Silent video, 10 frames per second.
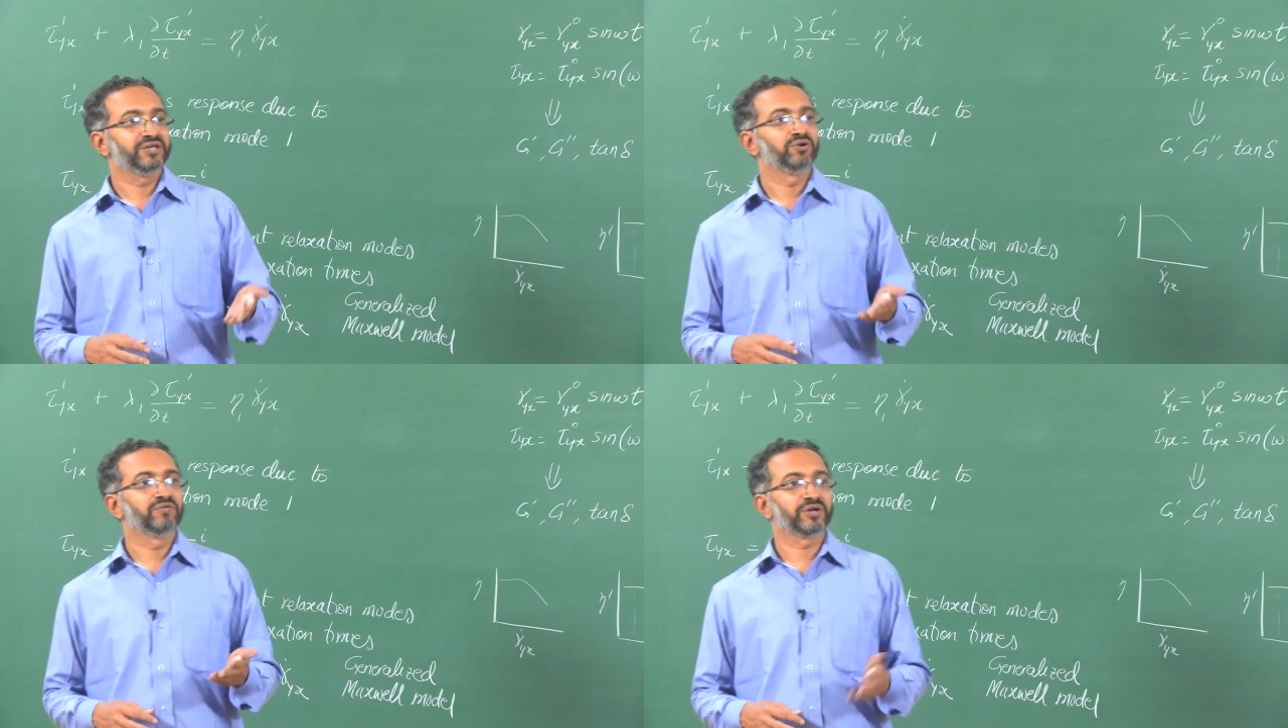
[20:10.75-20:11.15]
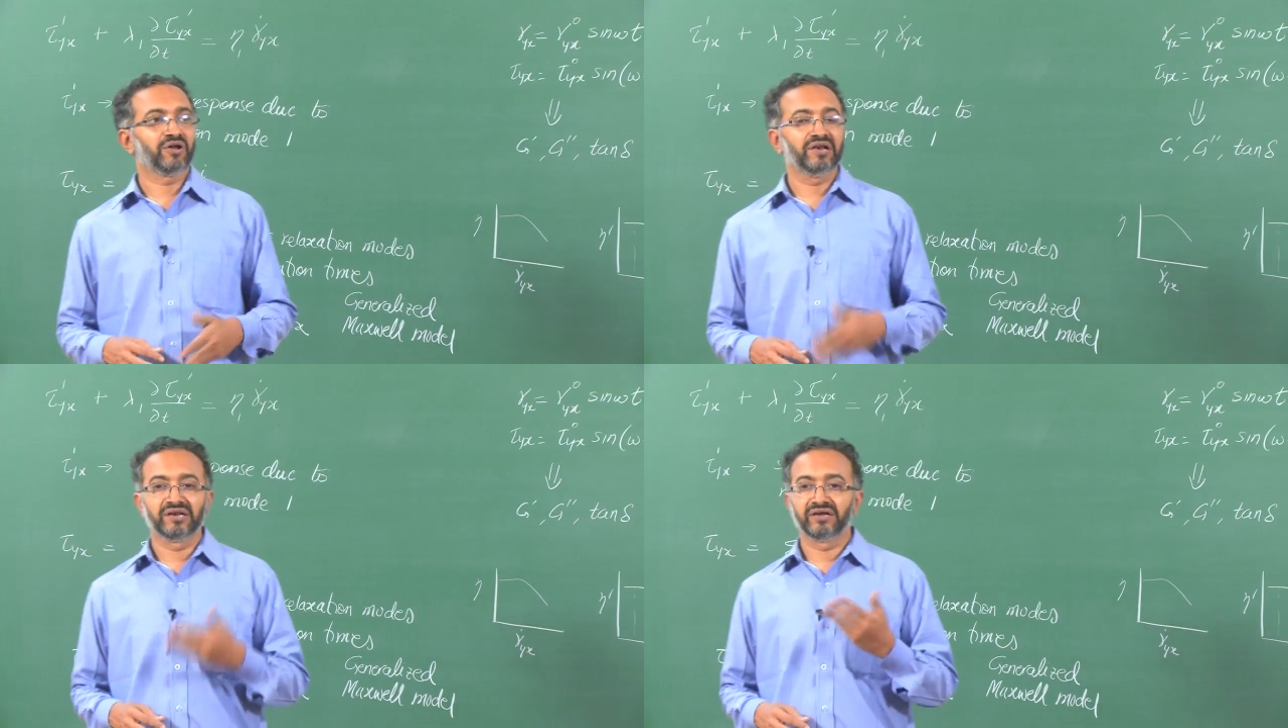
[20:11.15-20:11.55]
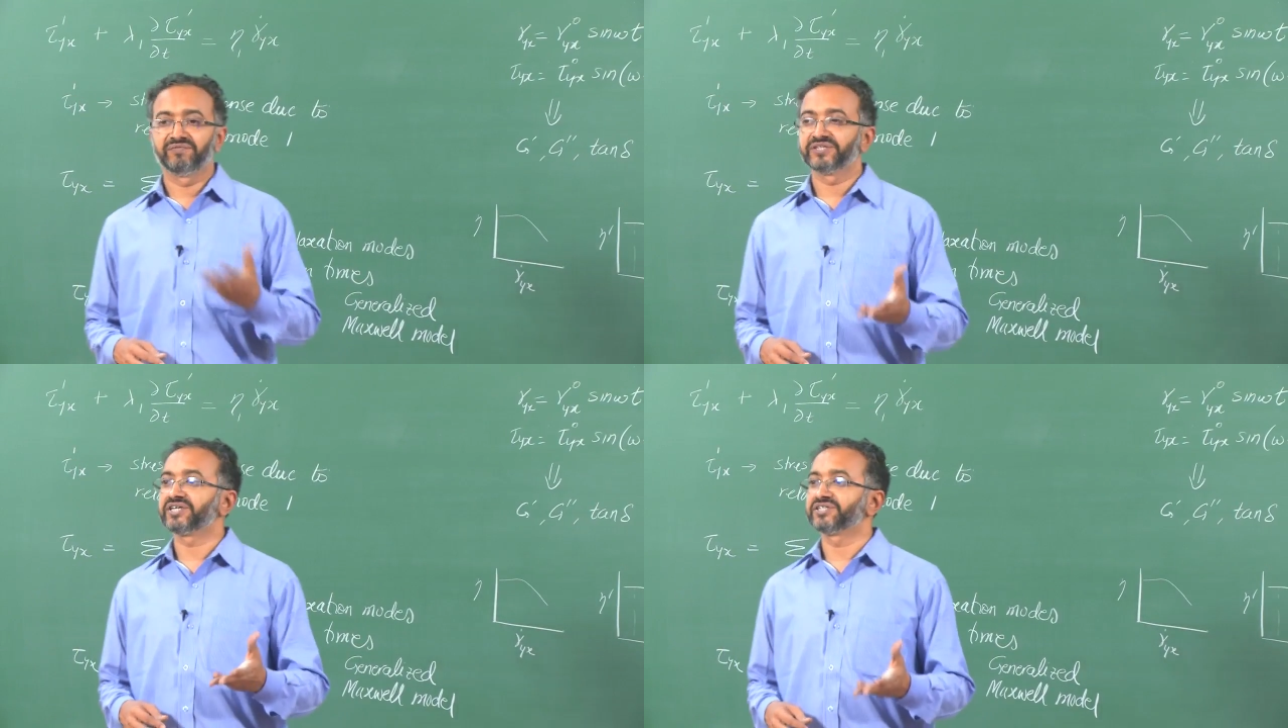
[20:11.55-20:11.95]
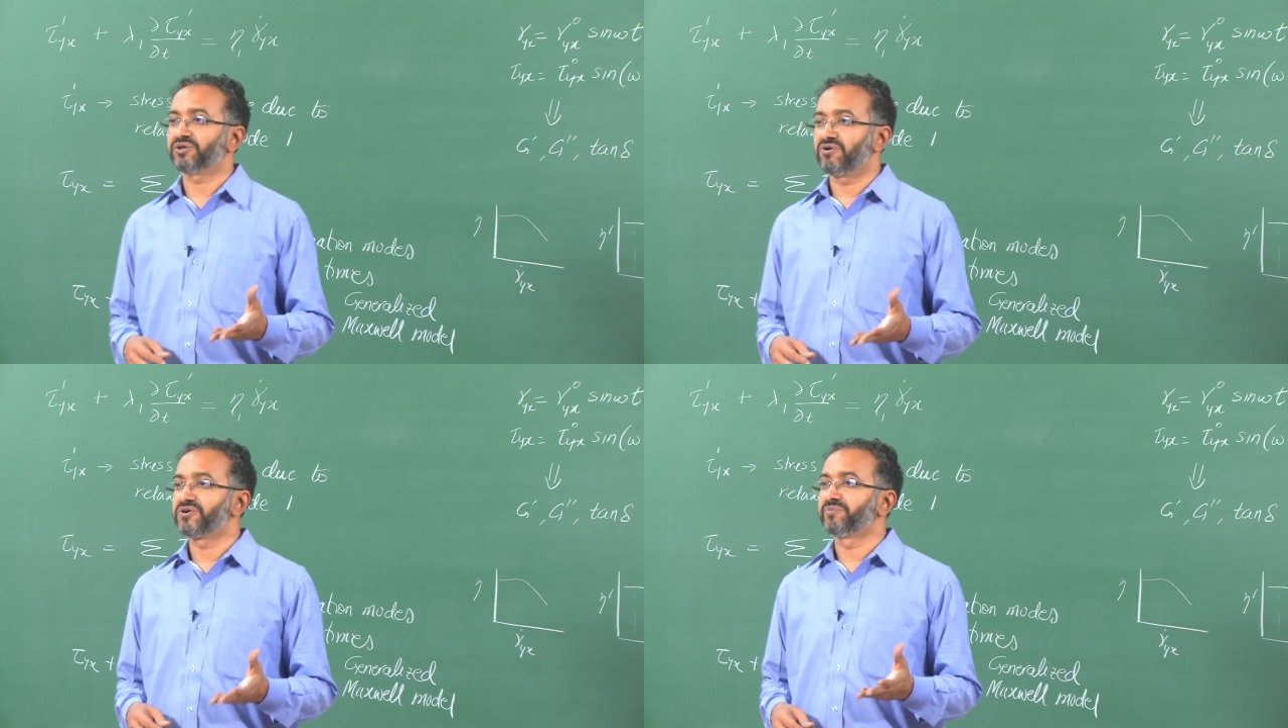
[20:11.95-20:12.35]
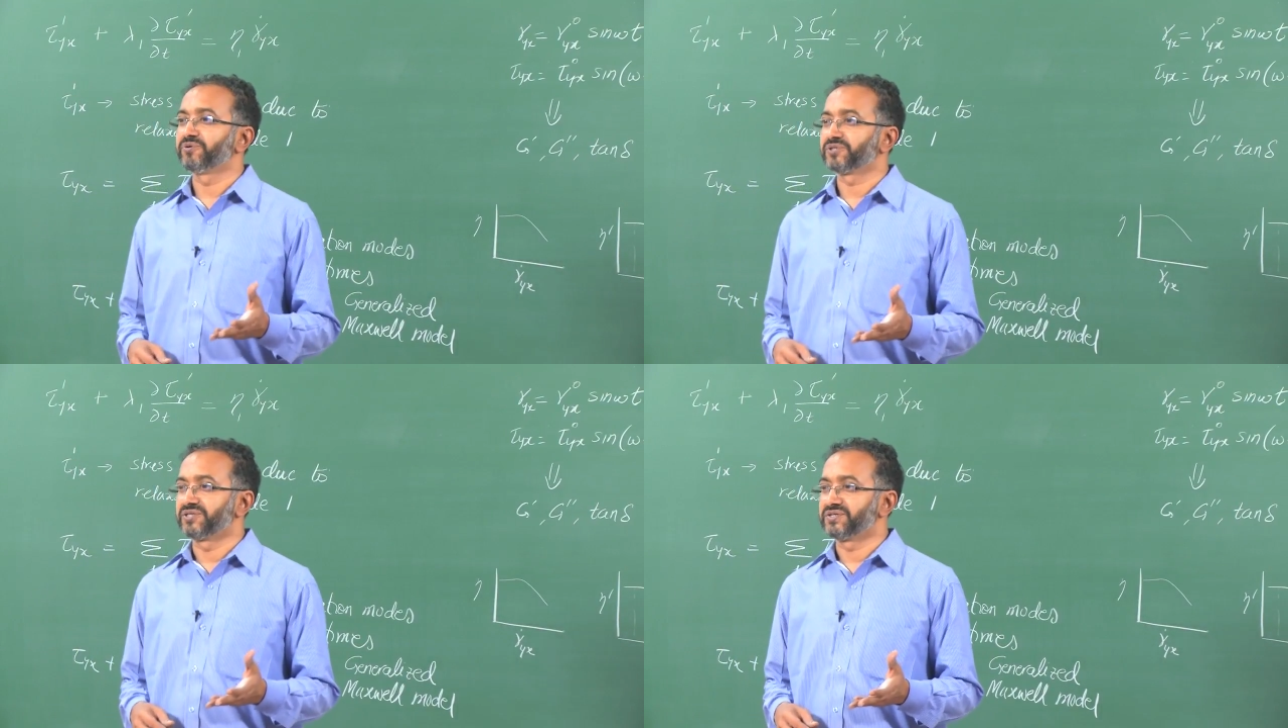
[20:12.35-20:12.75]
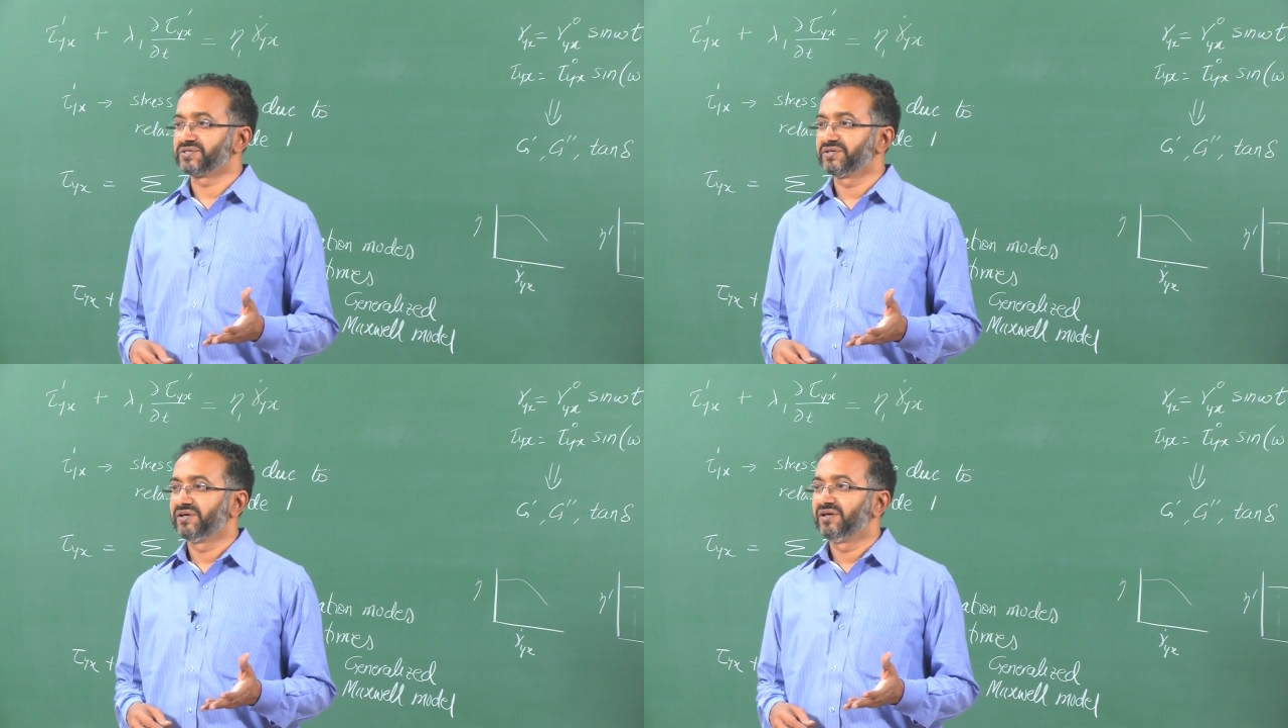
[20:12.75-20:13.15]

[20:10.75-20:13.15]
the overall viscous contributions,